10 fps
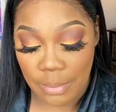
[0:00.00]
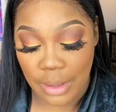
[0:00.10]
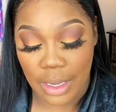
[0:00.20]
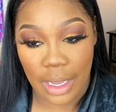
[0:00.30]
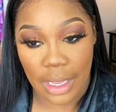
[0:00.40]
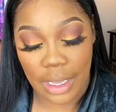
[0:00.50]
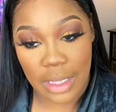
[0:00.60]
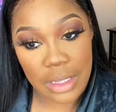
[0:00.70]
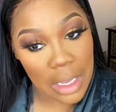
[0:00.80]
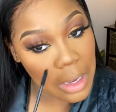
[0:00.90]

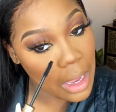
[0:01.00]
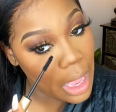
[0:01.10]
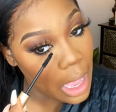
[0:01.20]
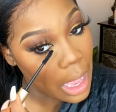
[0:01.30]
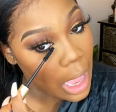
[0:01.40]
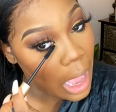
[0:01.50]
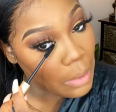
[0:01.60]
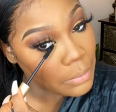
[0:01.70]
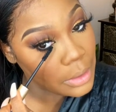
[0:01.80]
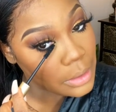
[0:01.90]
because
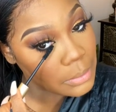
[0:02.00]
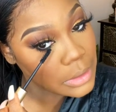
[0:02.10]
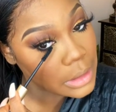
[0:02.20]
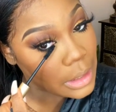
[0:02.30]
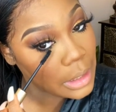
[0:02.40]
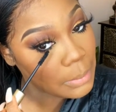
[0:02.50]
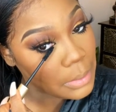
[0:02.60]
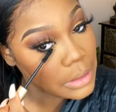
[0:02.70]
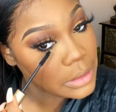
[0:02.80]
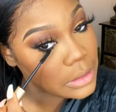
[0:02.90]
I want them to kind of
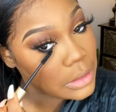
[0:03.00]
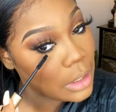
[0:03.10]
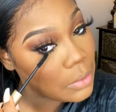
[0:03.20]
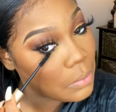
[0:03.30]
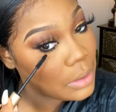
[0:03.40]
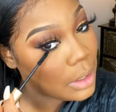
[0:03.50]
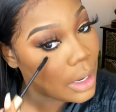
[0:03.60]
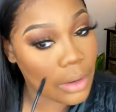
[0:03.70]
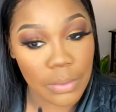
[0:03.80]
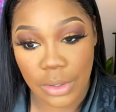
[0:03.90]
be stuck on there.
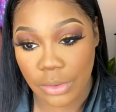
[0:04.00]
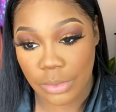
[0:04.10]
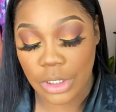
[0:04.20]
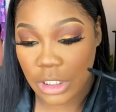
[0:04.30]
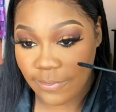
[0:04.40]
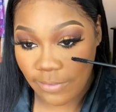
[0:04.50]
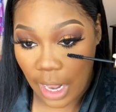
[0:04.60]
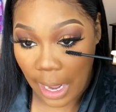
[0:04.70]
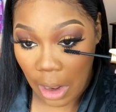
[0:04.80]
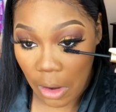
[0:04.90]
I don't want them to just
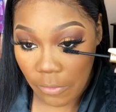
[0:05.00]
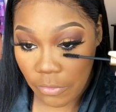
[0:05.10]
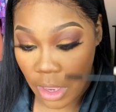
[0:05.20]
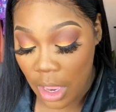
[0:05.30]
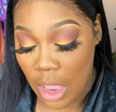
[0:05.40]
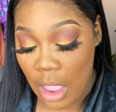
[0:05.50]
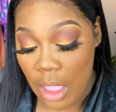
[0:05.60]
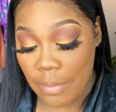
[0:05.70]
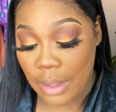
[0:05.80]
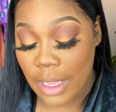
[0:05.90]
fly off
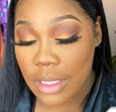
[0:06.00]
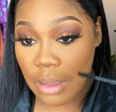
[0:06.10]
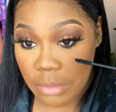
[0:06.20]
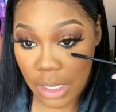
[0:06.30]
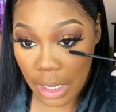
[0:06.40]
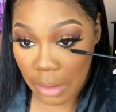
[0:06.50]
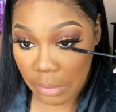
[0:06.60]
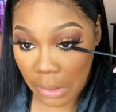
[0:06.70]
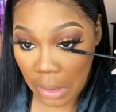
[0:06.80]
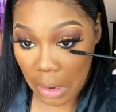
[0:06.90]
because
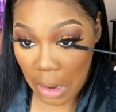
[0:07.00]
sometimes